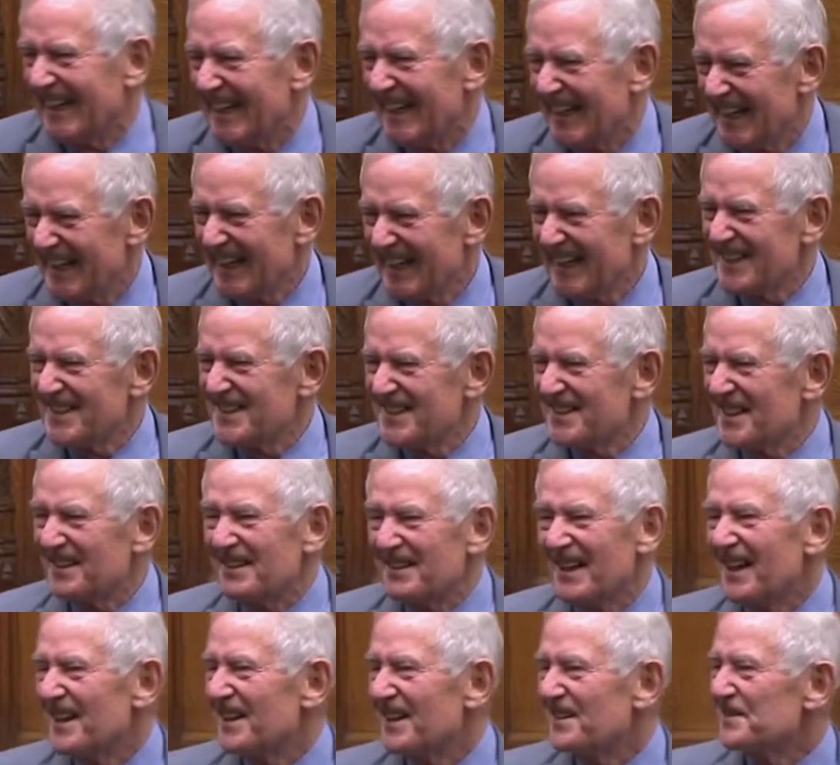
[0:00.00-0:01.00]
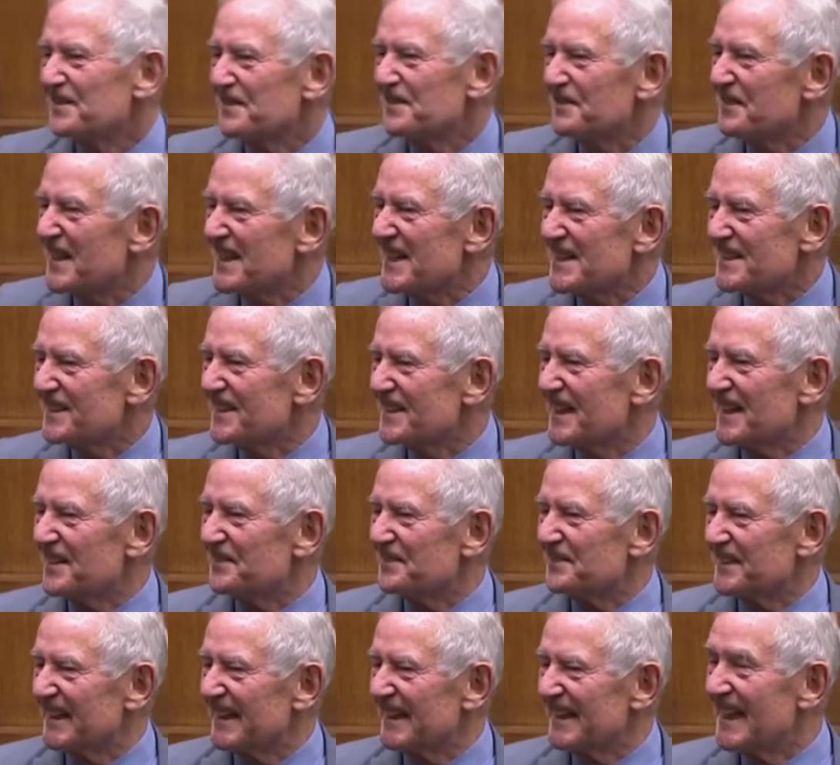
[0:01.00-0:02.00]
And so for the rest of the
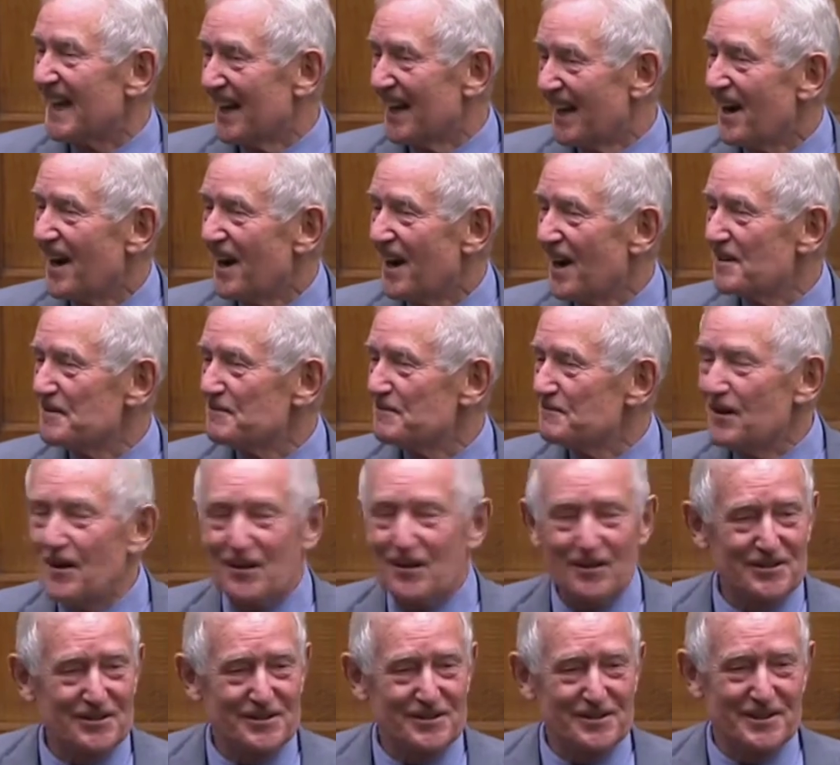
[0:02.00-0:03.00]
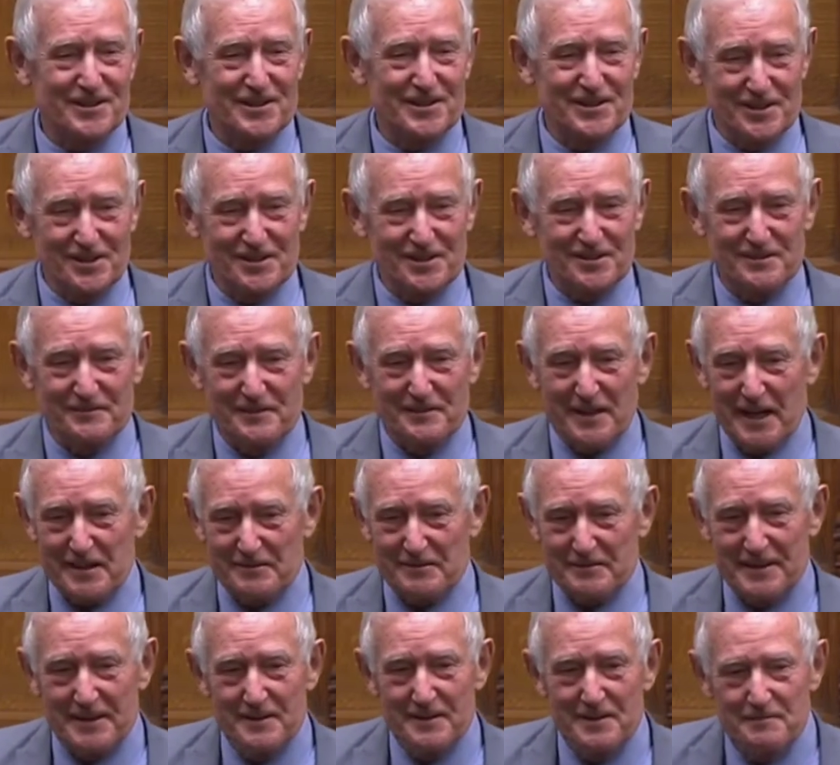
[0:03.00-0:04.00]
evening, I watched the Duke of
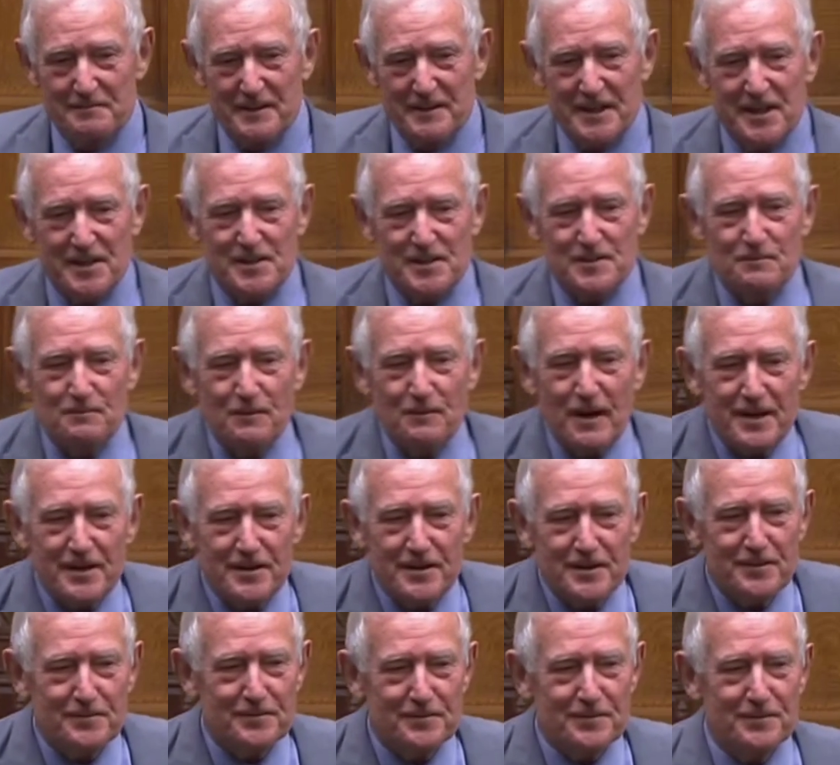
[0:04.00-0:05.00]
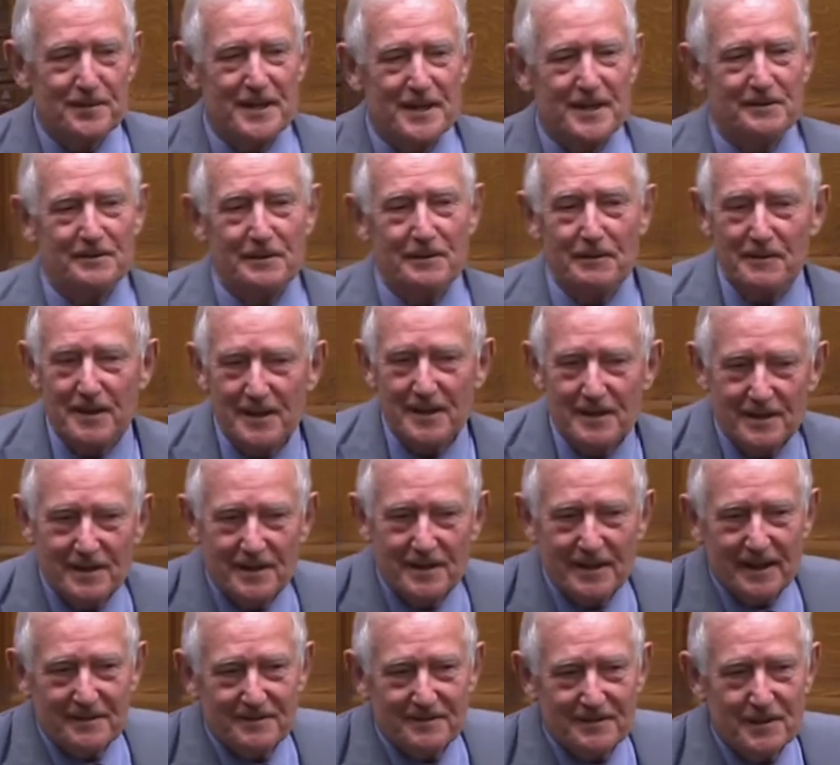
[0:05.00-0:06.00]
Edinburgh with his wonderful
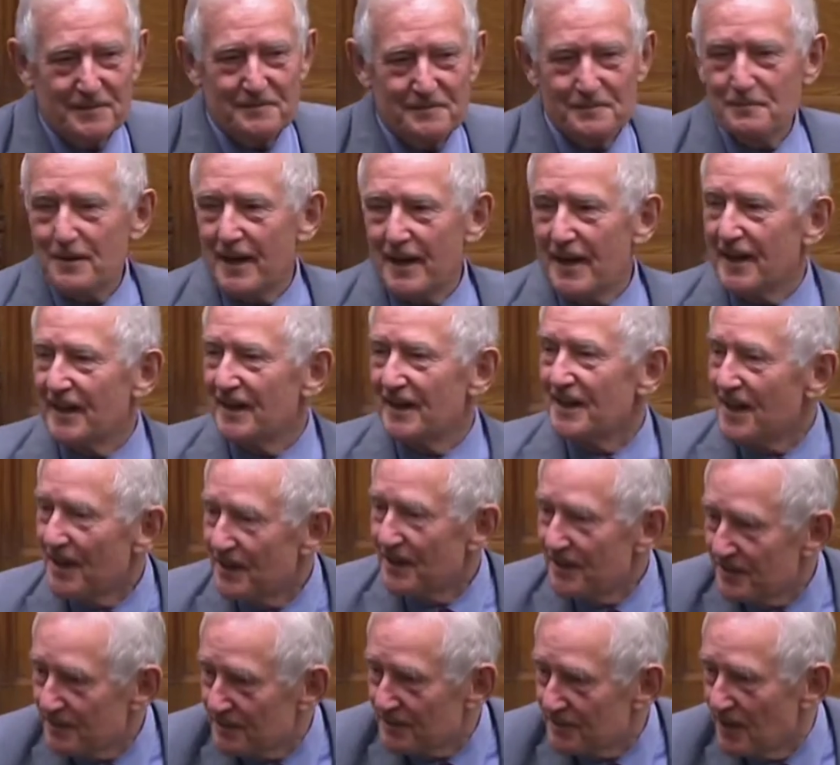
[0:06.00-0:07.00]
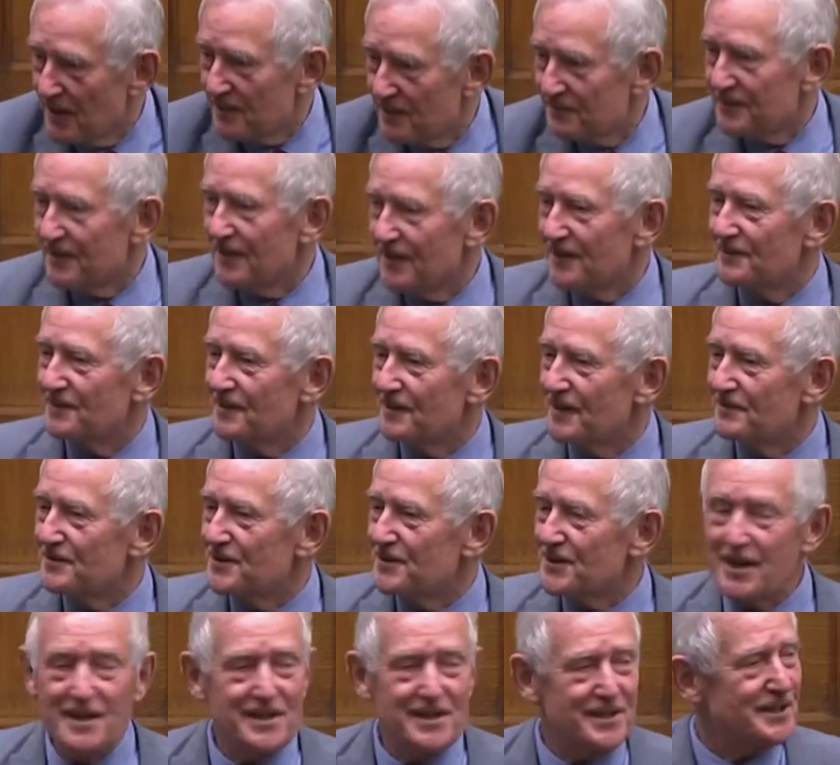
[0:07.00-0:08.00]
way of
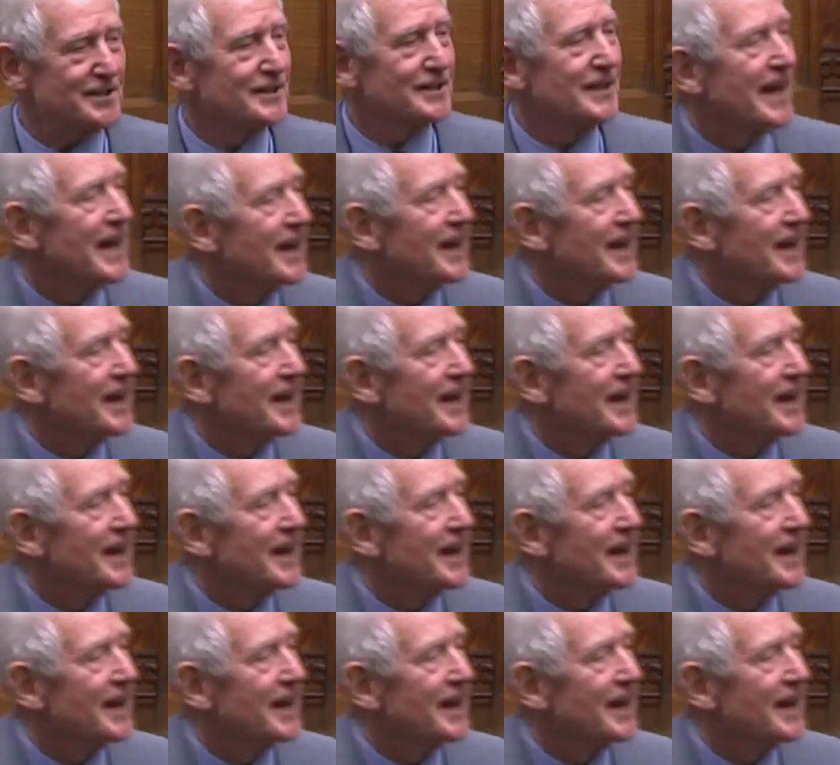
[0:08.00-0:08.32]
shaking the